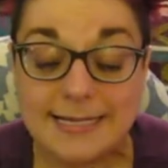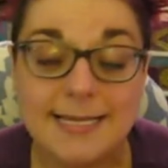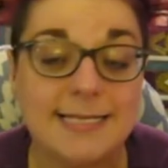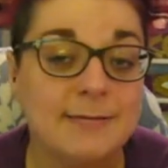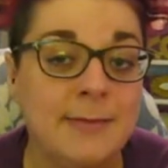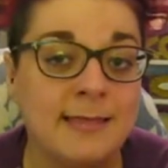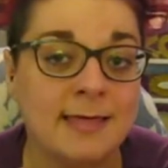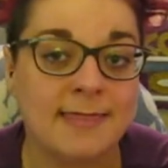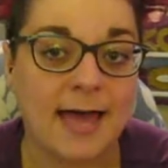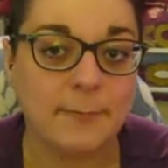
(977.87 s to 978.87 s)
doesn't mean
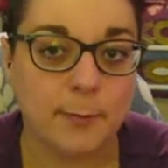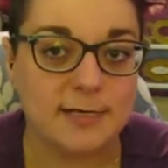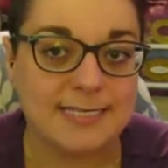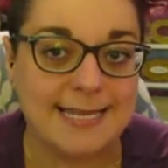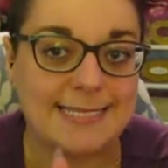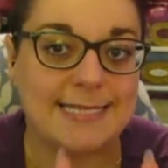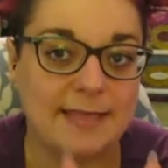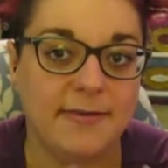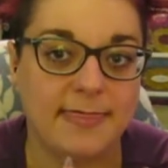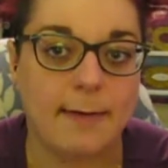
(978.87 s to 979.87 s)
that that person isn't
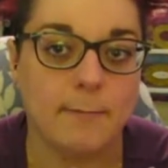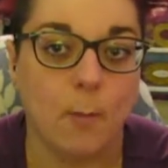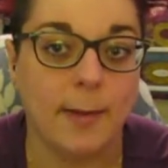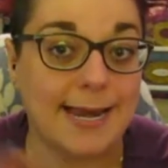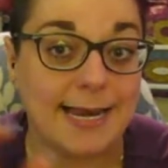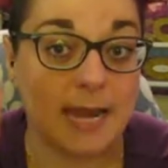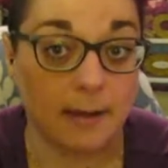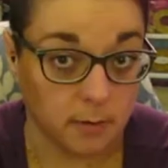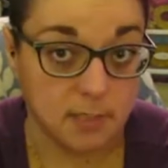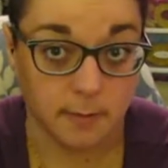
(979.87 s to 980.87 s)
living that moment at a
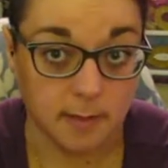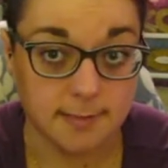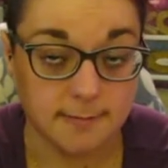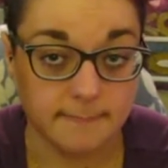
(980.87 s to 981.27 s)
10++.